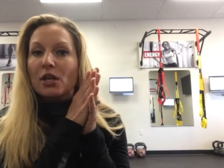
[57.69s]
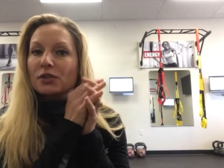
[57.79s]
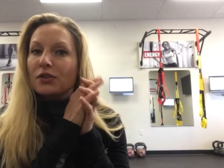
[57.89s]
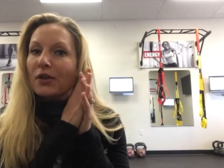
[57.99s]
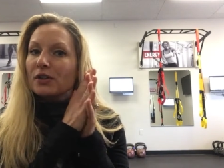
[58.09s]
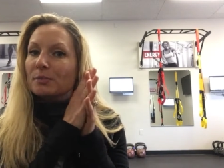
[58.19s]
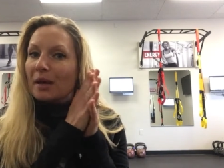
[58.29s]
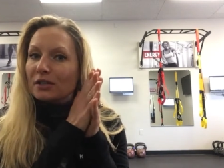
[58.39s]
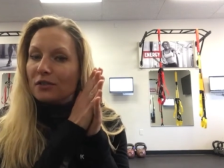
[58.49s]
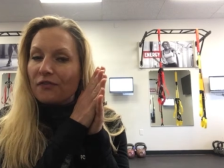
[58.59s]
so those
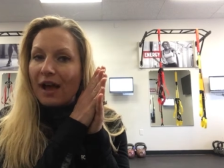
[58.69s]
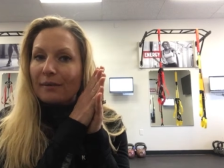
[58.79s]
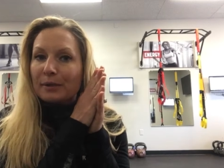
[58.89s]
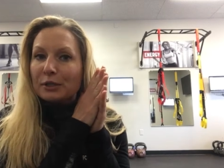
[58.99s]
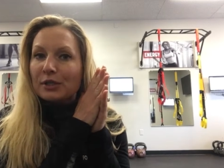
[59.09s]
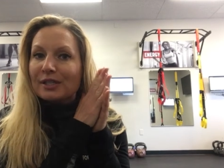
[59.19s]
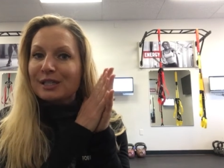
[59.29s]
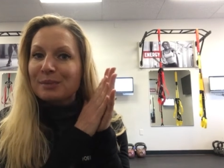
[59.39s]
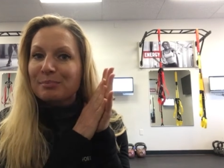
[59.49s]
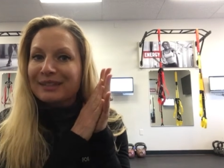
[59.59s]
muscle fibers
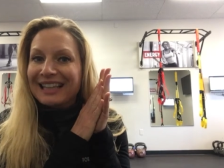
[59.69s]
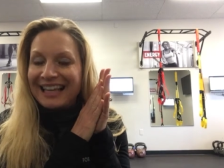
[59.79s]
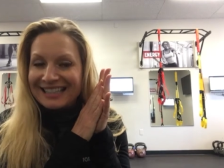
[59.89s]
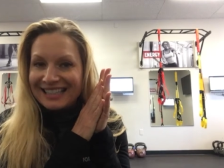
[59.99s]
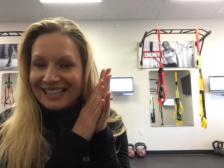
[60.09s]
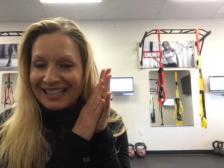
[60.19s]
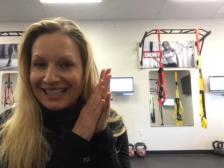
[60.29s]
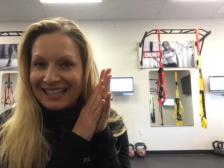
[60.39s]
split